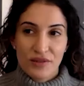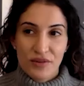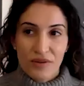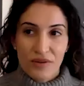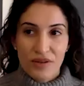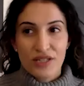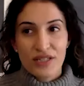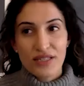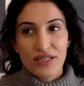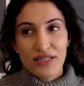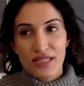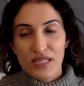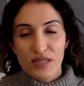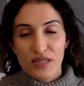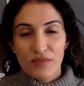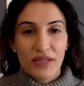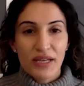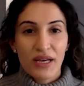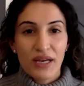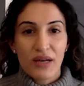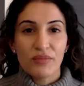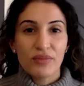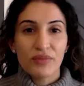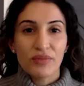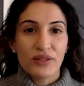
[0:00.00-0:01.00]
questions and to be
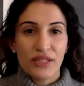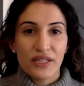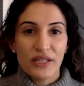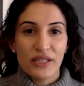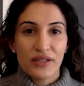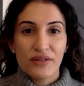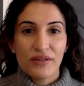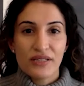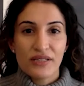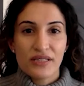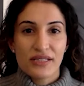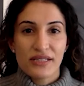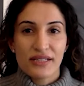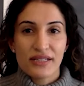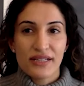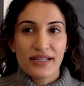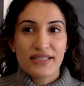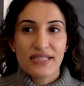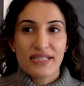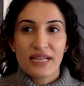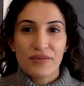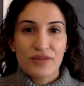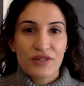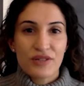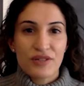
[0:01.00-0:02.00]
humble, and to
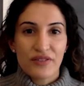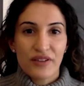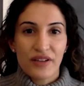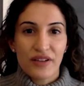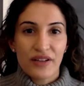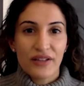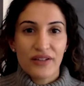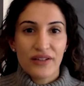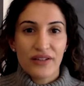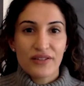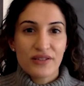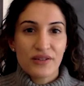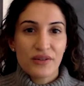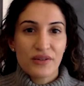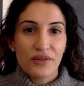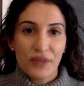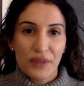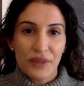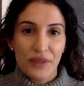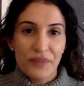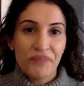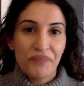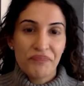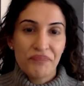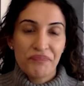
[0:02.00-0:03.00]
accept your failures and own them.